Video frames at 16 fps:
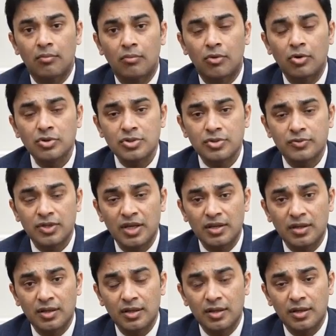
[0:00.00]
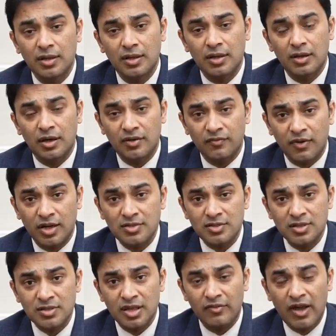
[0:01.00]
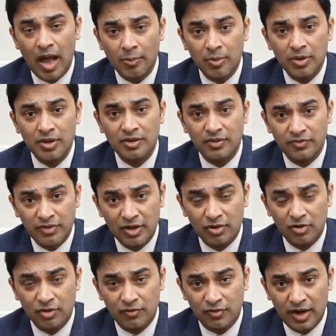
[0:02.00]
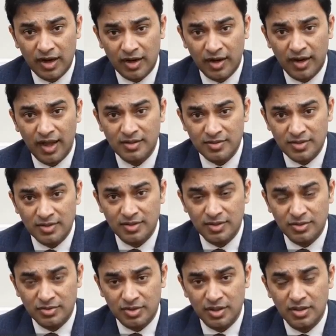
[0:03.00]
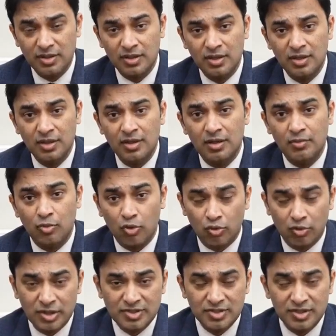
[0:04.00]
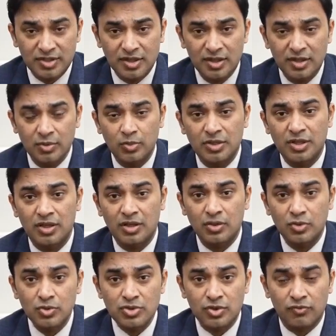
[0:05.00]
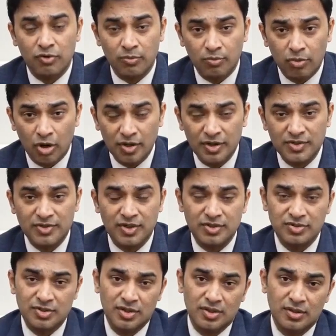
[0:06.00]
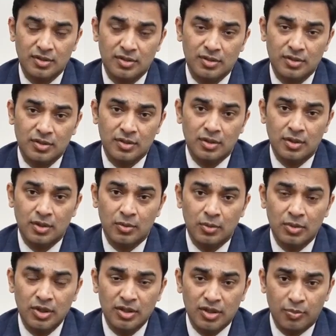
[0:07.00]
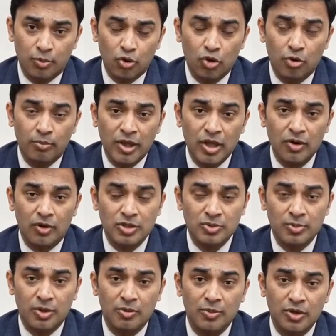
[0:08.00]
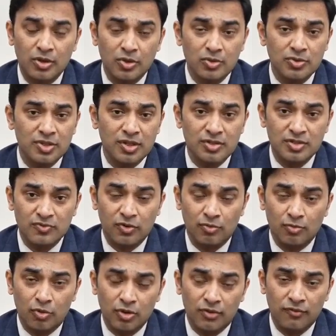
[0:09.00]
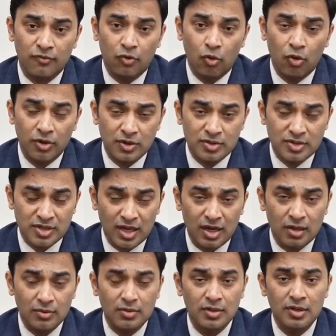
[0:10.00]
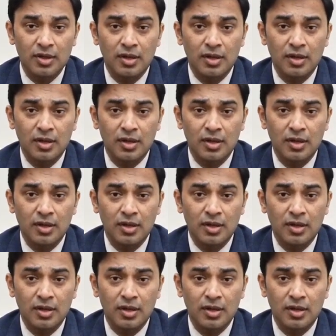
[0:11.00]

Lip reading: Most of the advances have happened in the field of rectal cancer surgery more recently with the use of robotic surgery. We at the Apollo Main Hospital have been using this for more than 4 years now